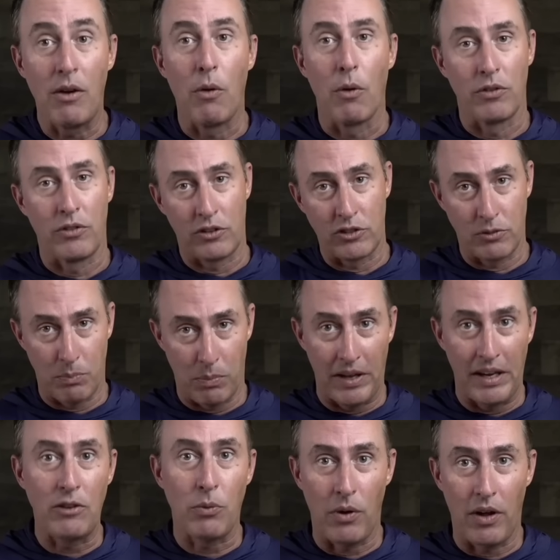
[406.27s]
course
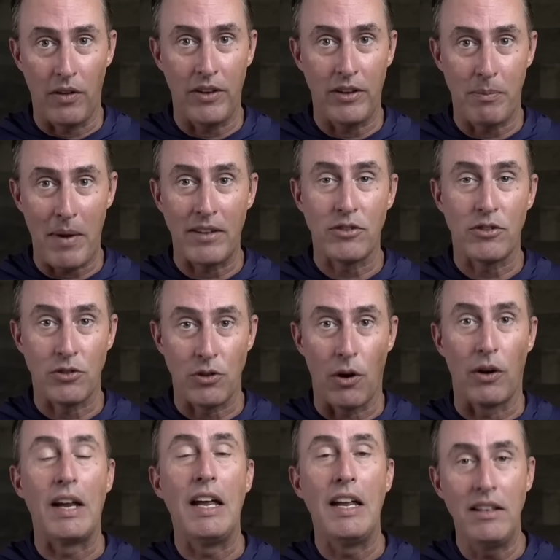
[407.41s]
explains what all these masks
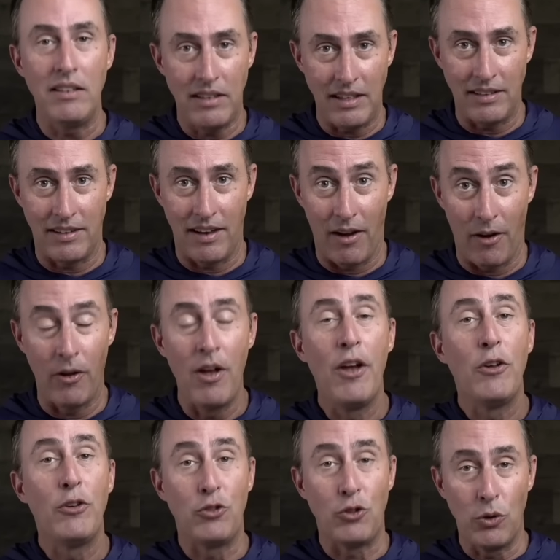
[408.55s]
are in detail,
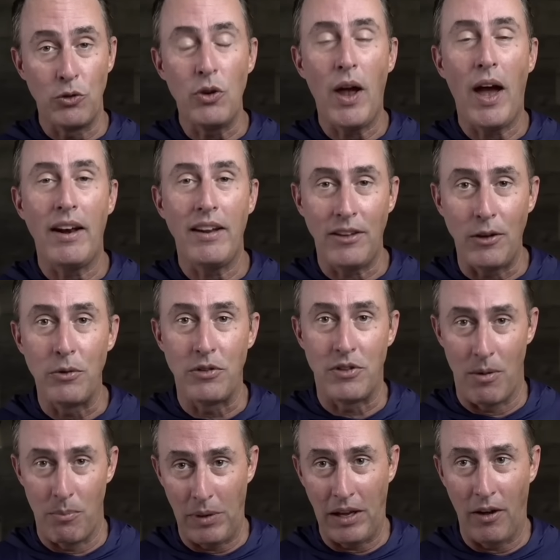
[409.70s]
shows you how to use
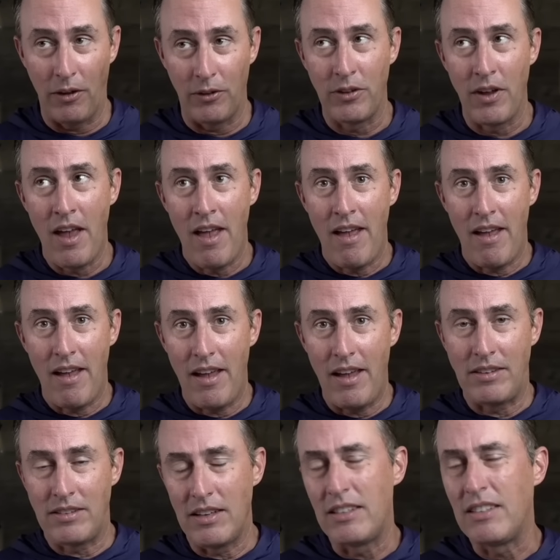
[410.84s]
them because
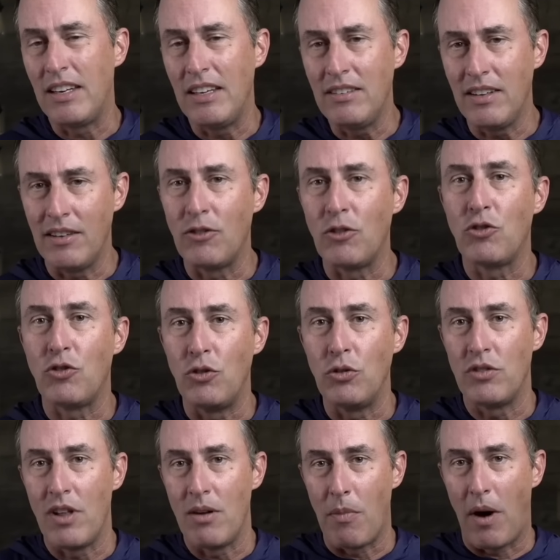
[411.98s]
it's, it's easy to just
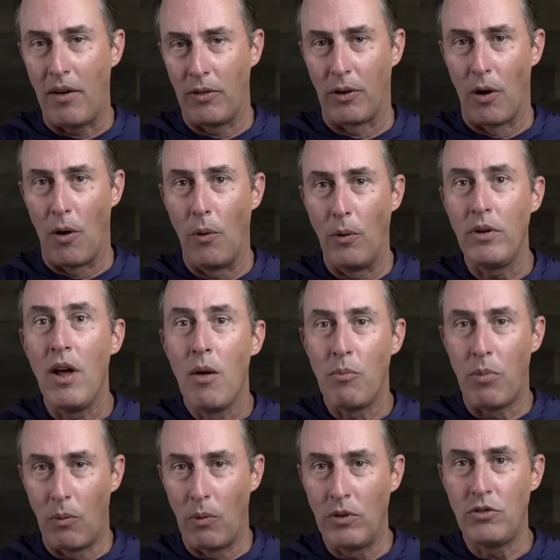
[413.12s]
use them on their own,
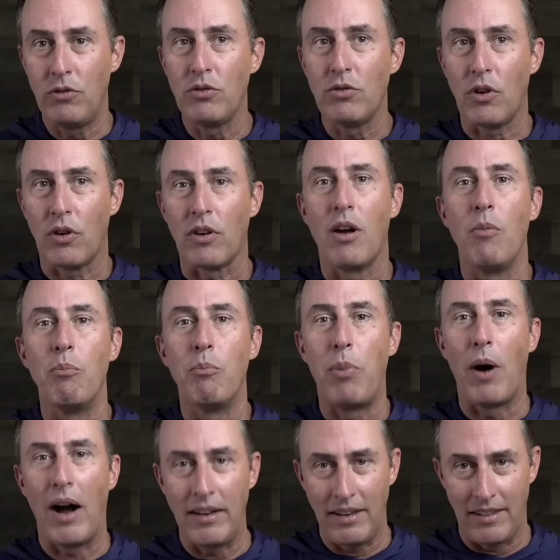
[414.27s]
but once you start
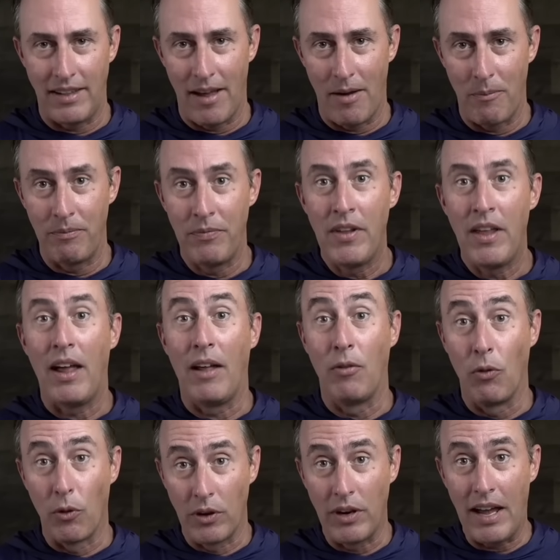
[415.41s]
combining them and
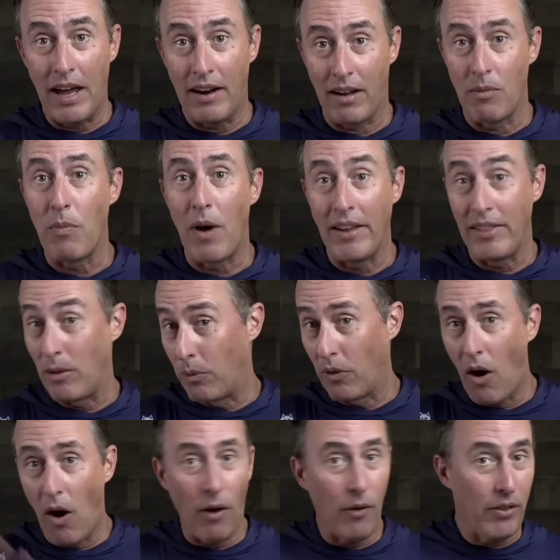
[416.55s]
learning how to combine them with
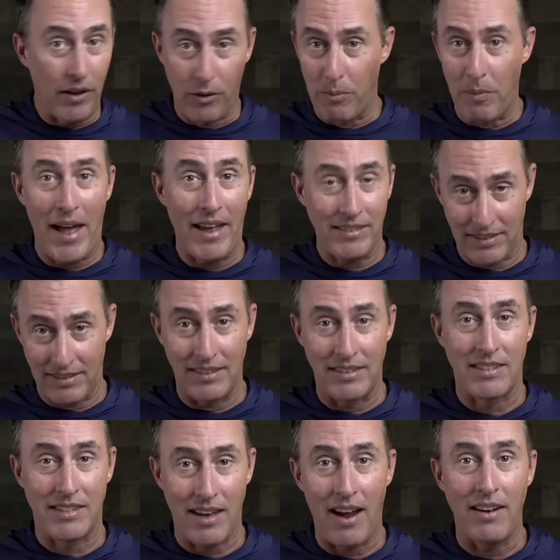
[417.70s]
all the other masks
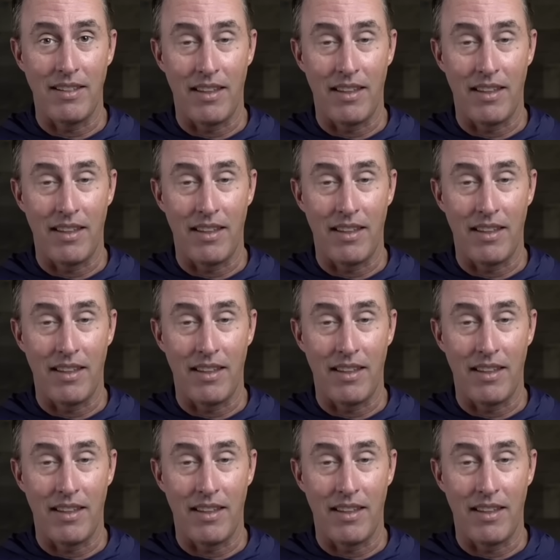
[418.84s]
inside of